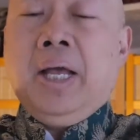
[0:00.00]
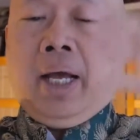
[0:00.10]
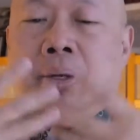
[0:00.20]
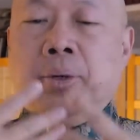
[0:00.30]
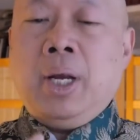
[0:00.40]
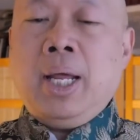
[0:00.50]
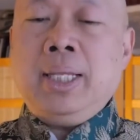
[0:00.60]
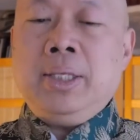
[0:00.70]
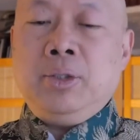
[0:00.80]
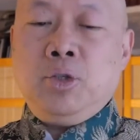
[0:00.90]
And you let
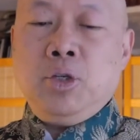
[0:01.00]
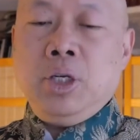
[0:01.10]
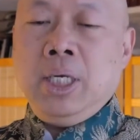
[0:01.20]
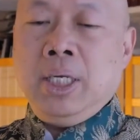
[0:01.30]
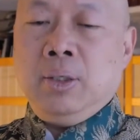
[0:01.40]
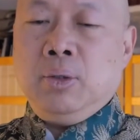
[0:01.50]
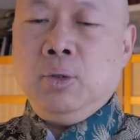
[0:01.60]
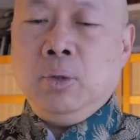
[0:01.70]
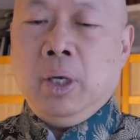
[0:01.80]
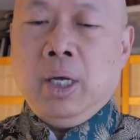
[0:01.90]
the qi
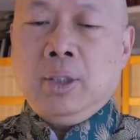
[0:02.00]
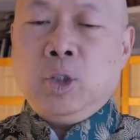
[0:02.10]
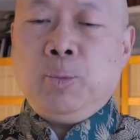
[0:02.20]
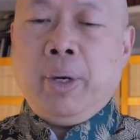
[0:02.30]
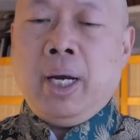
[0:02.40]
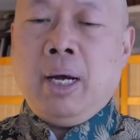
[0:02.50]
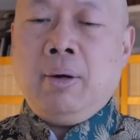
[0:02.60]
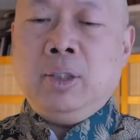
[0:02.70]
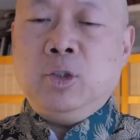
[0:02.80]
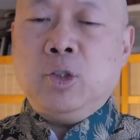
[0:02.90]
to spread out
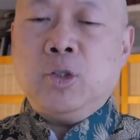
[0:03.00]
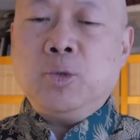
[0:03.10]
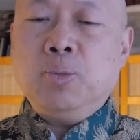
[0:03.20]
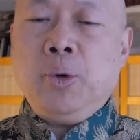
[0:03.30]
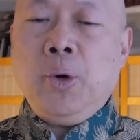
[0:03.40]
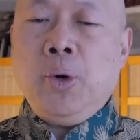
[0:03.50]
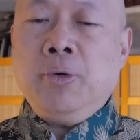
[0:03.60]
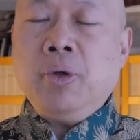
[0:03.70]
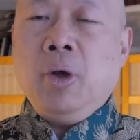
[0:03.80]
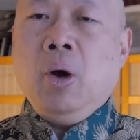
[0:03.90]
and
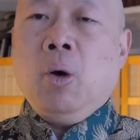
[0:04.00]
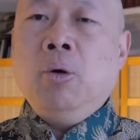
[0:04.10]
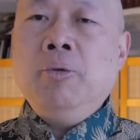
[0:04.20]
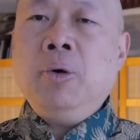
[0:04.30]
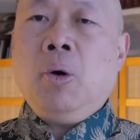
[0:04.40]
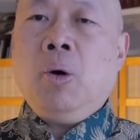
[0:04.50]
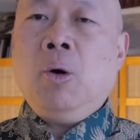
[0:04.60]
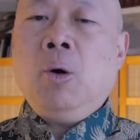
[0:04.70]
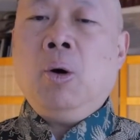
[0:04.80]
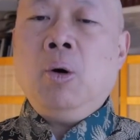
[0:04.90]
disperse over
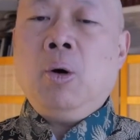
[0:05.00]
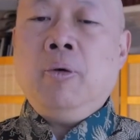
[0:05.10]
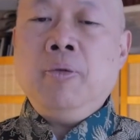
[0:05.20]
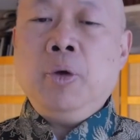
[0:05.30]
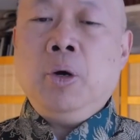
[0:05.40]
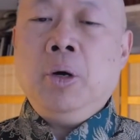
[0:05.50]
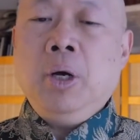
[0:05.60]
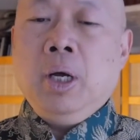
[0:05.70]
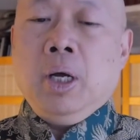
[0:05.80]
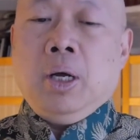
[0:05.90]
all of your
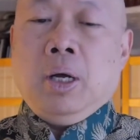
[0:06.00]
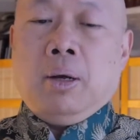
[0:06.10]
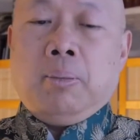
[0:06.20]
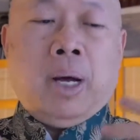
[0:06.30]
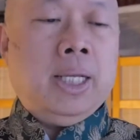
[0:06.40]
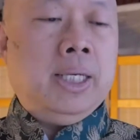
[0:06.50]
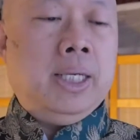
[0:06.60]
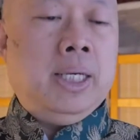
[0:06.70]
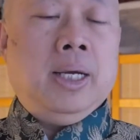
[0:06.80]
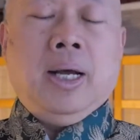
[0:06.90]
body.
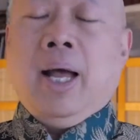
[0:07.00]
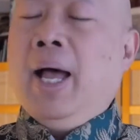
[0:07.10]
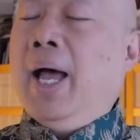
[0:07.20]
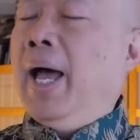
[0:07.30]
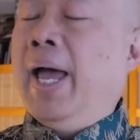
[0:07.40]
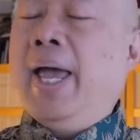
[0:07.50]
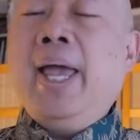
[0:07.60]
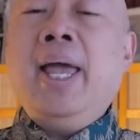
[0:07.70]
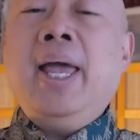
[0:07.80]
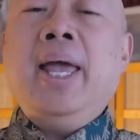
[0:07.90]

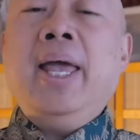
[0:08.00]
Hey.